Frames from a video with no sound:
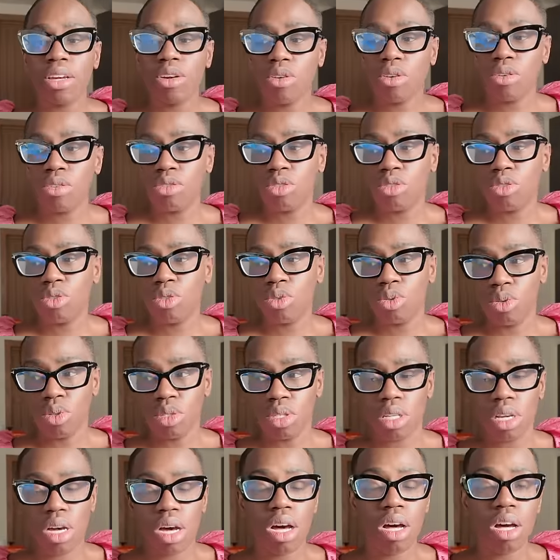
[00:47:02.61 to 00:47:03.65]

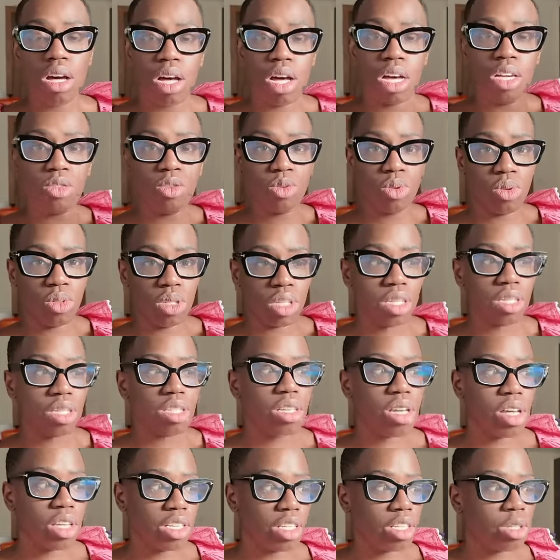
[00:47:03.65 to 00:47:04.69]
goddaughter, her daughter,
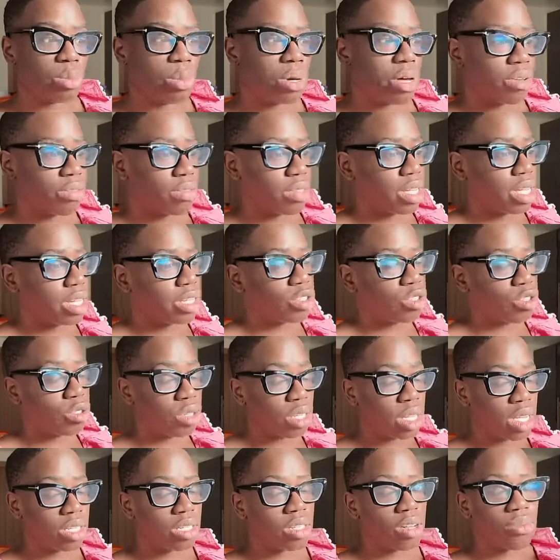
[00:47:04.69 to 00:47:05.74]
Sana's birthday, 2
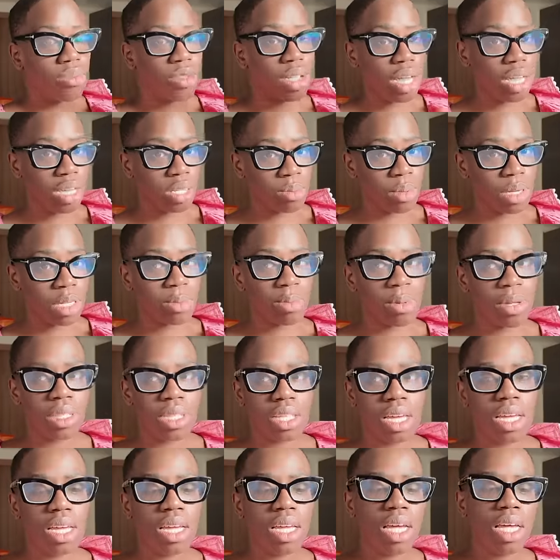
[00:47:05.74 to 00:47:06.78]
days after Esme's
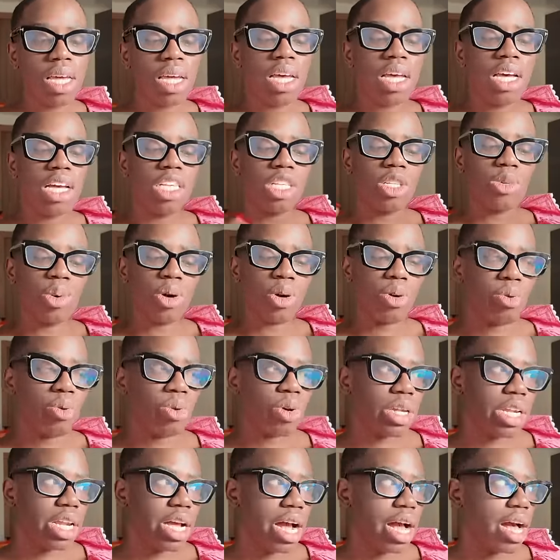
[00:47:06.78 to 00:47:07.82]
birthday. So we're all
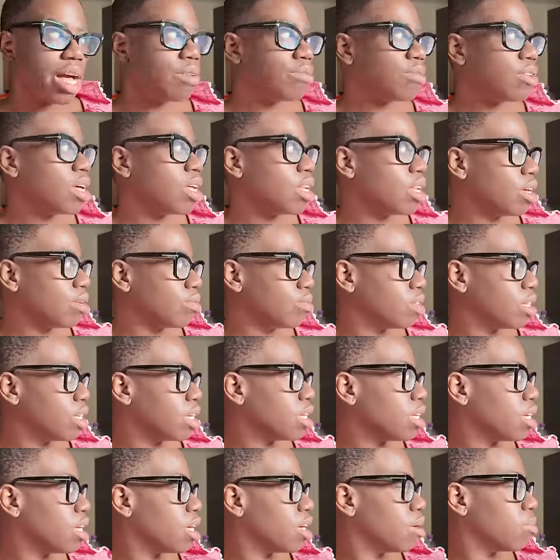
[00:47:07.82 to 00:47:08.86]
going to have a
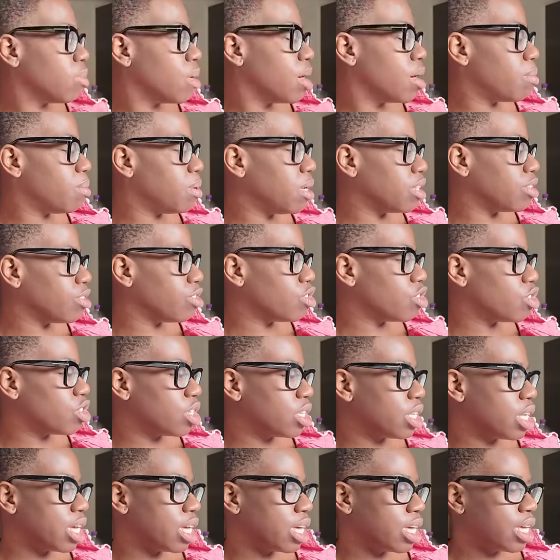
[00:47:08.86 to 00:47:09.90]
lovely pub lunch
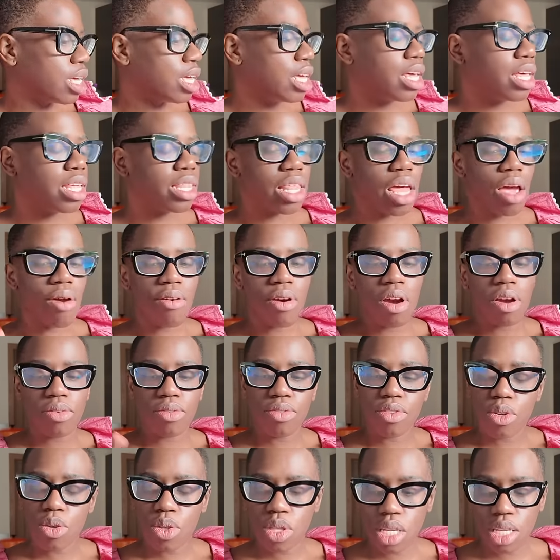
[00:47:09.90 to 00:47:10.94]
today. There are a
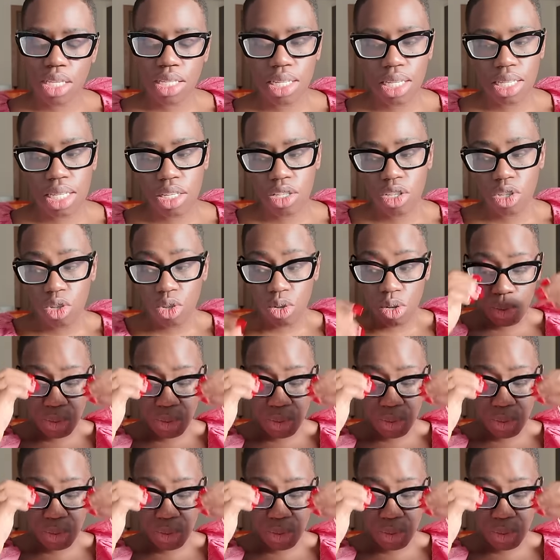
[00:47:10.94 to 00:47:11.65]
few things I need to do